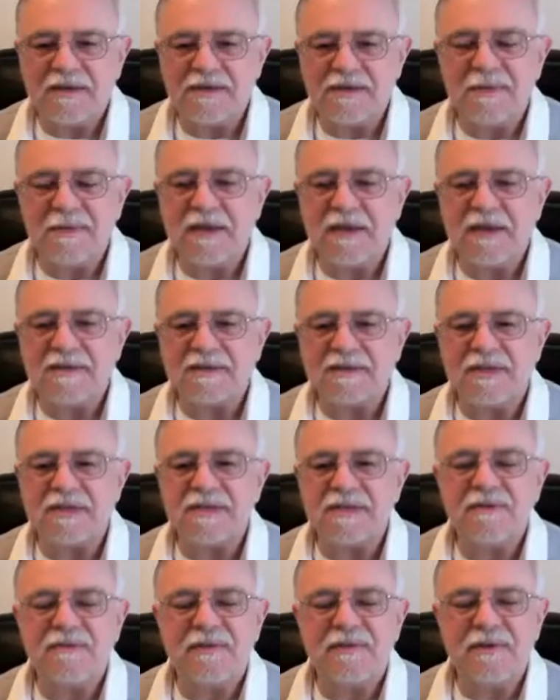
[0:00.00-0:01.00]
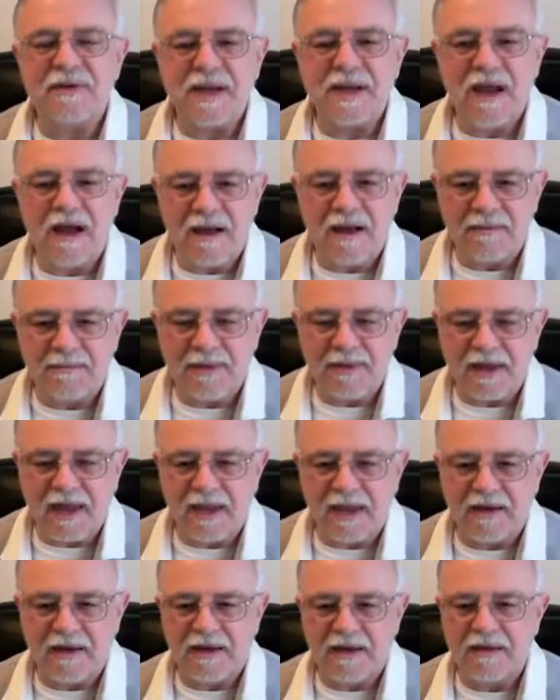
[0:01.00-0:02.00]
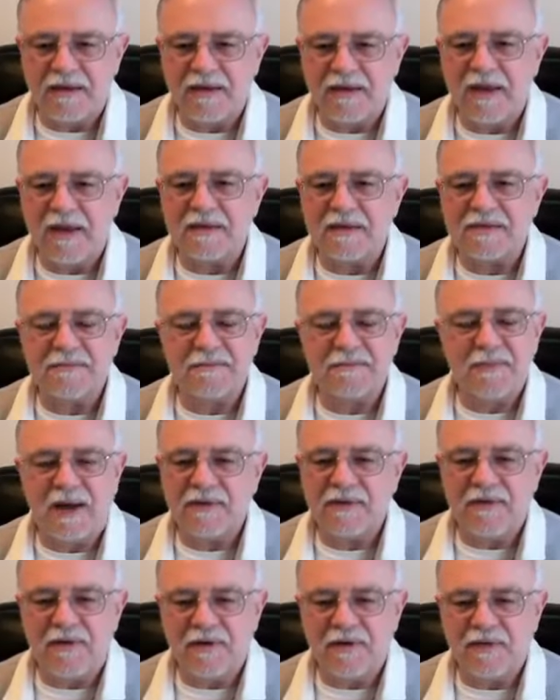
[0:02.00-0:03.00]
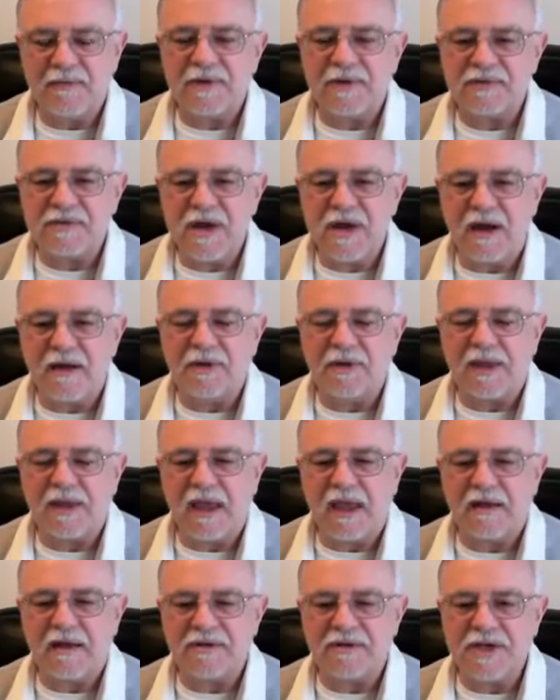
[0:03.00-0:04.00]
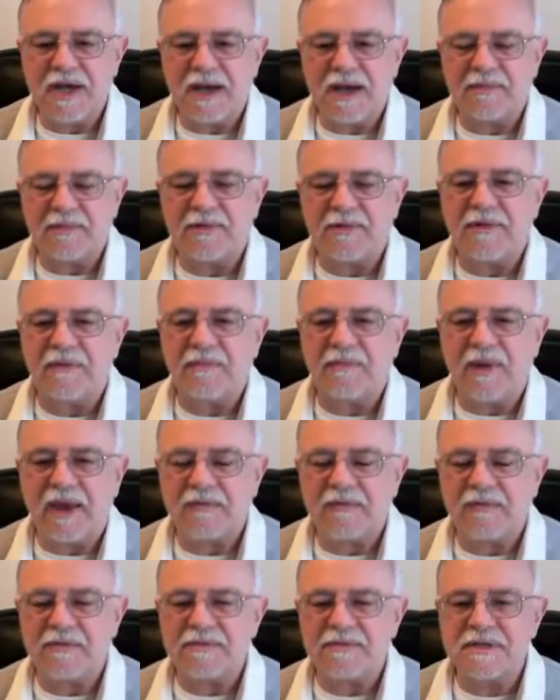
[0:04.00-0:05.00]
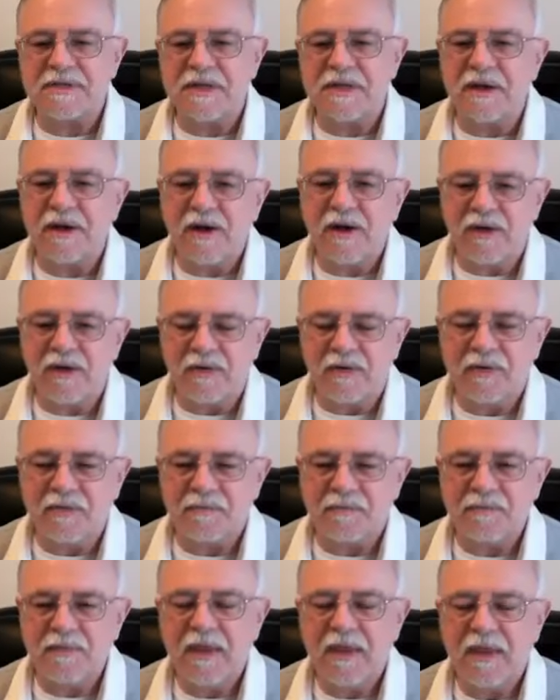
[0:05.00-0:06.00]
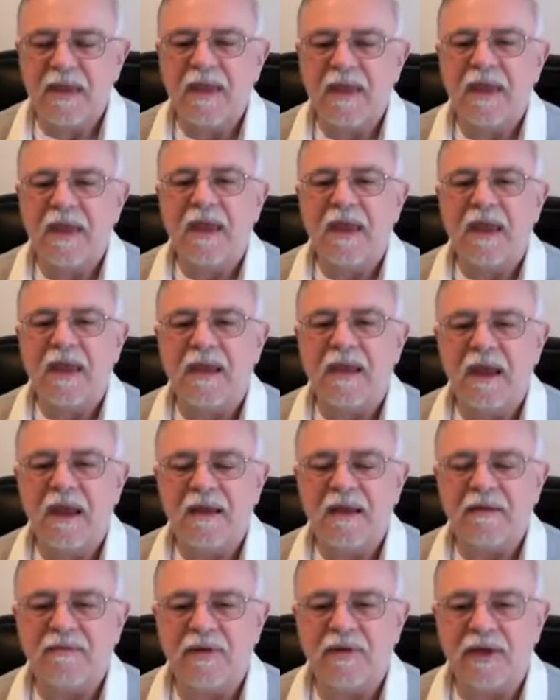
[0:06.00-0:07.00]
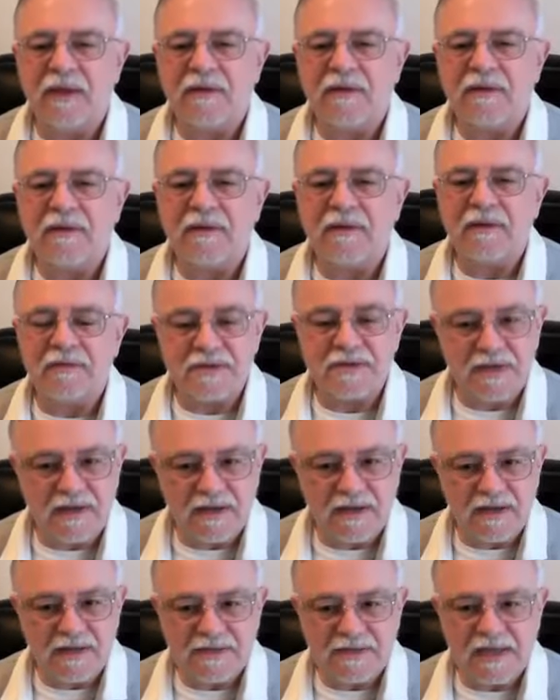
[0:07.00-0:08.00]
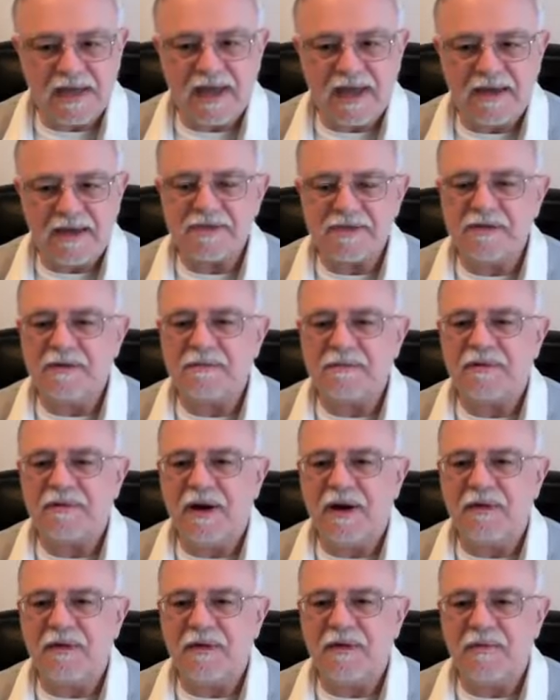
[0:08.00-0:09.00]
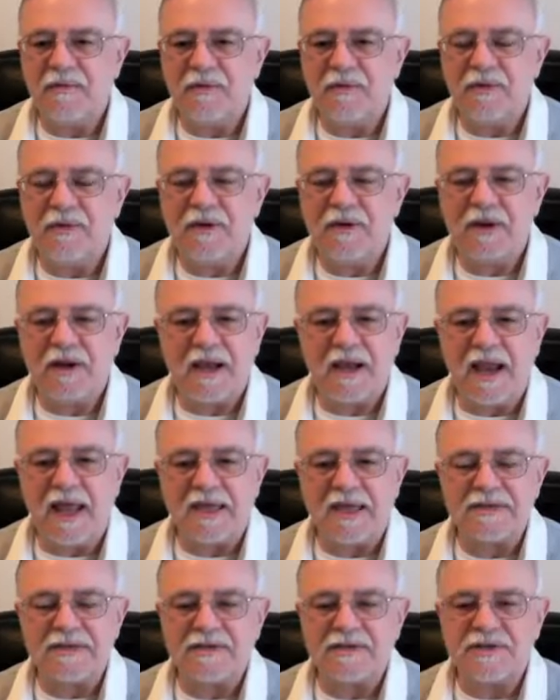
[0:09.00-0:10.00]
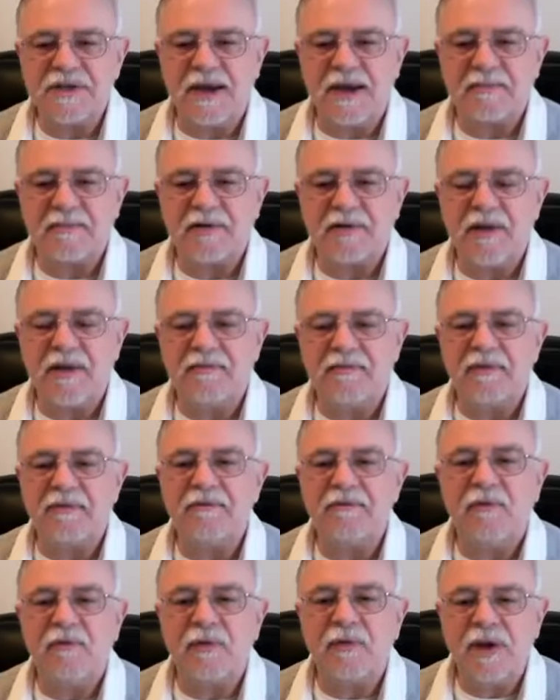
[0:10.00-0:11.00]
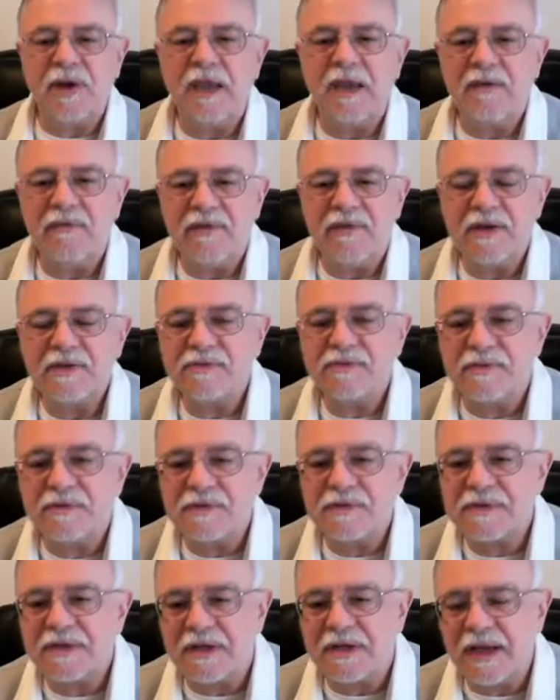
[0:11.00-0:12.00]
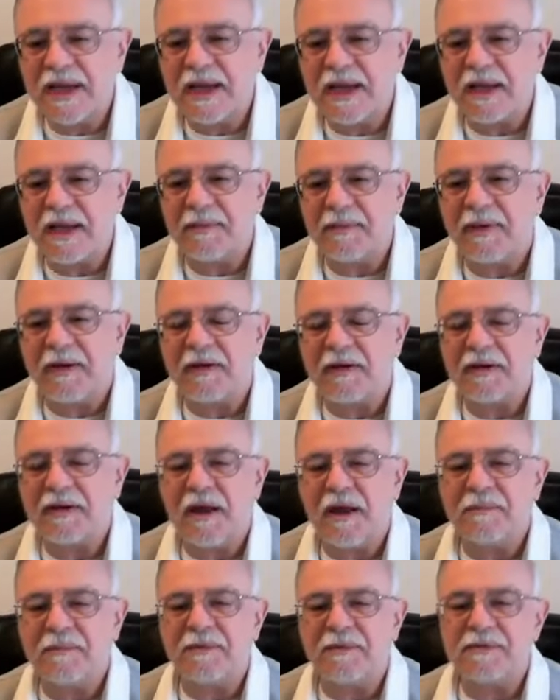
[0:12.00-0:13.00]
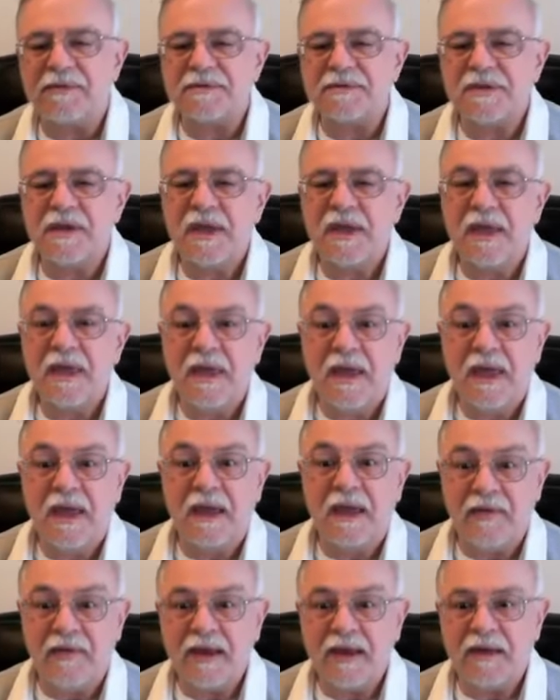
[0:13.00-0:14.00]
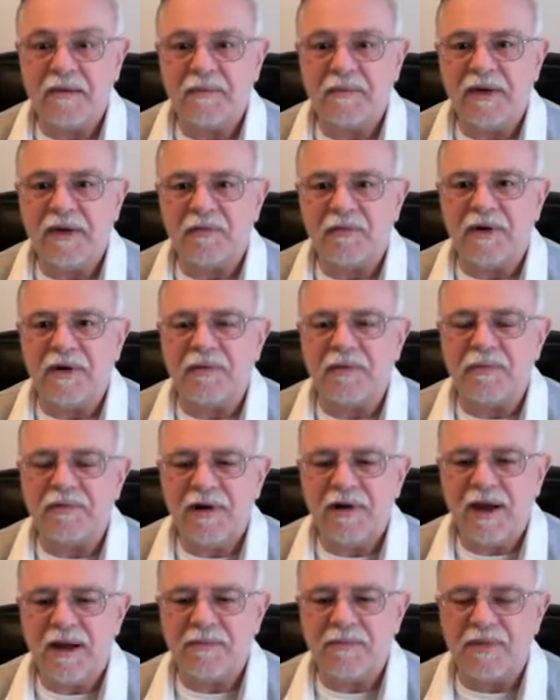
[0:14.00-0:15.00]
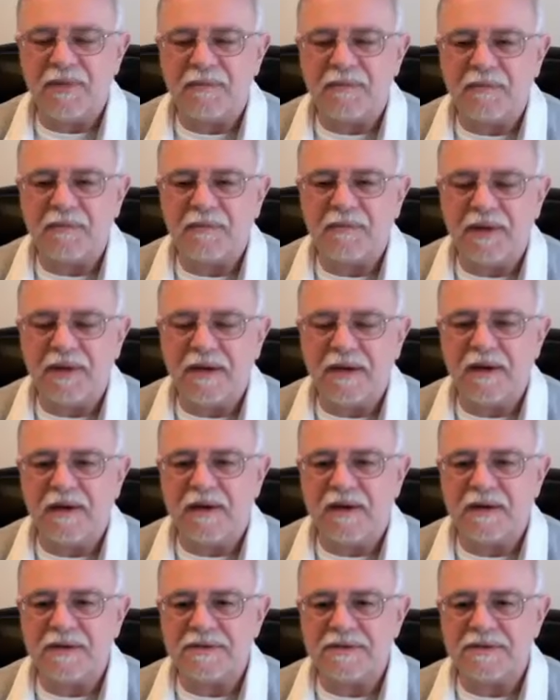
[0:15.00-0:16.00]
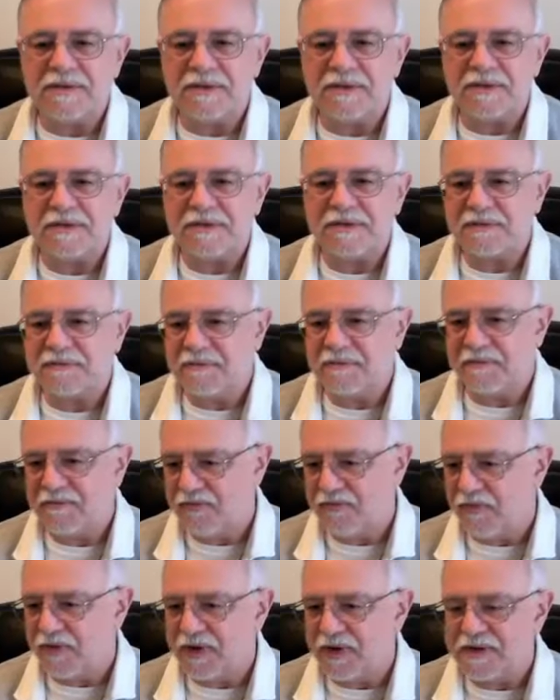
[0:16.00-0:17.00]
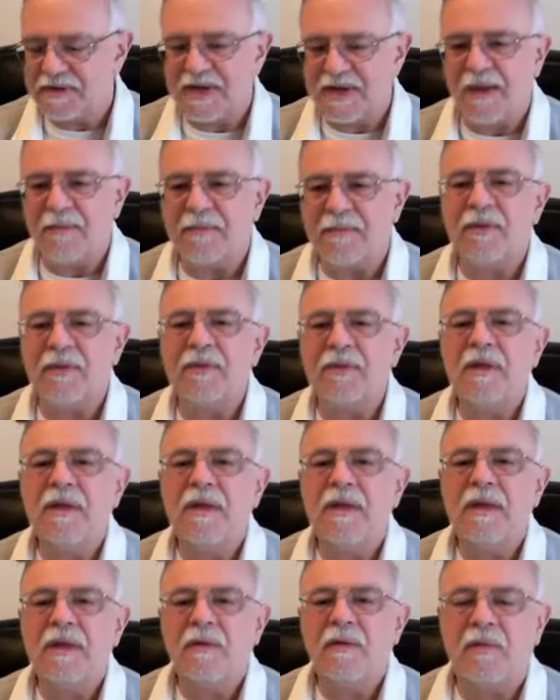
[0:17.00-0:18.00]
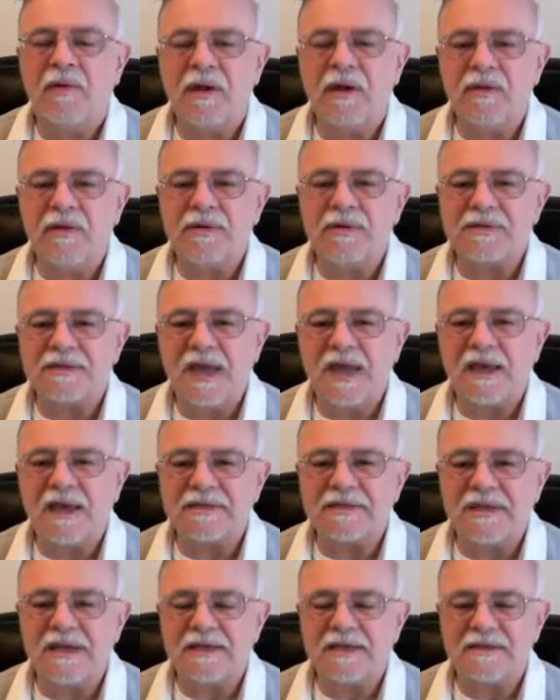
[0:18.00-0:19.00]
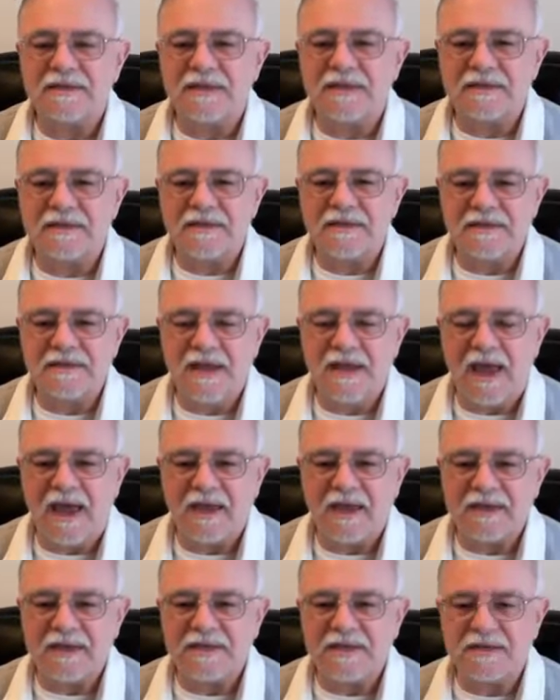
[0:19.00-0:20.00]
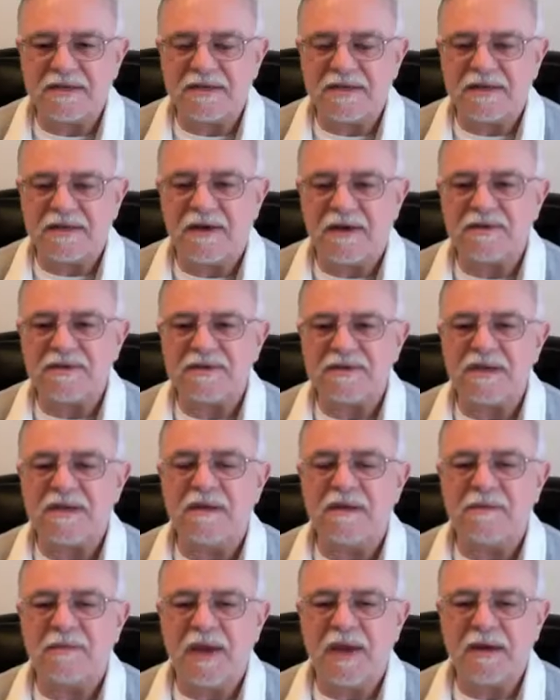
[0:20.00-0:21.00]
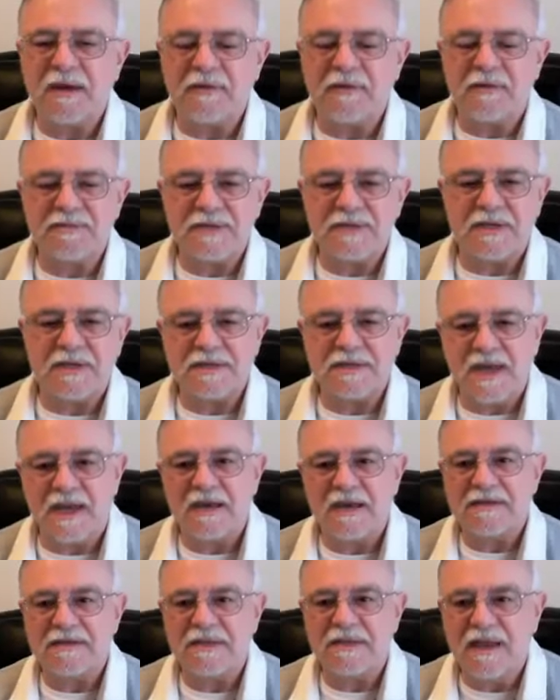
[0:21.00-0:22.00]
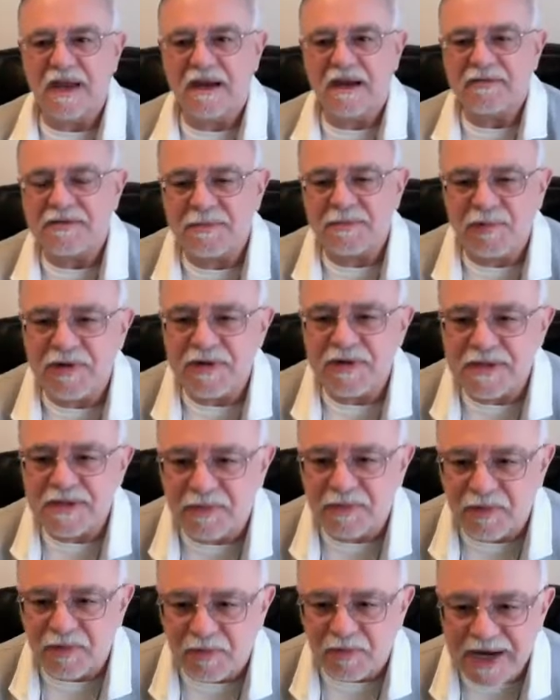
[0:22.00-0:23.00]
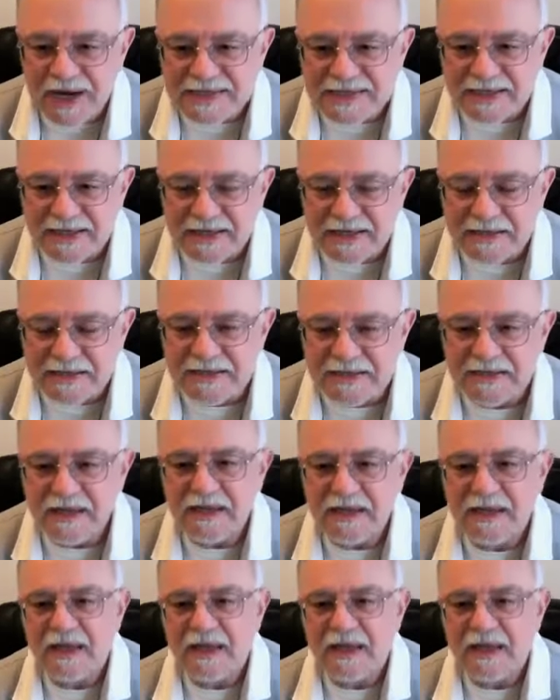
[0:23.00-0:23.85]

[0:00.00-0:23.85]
is because it's so very complicated. It's by far the most complicated chapter in the Bankruptcy Code. In any event, there still is the absolute priority rule in the classic Chapter 11 for individuals and legally married couples, and that can be a real problem because, for example, one of those assets that goes into the bankruptcy estate is the debtor's principal residence.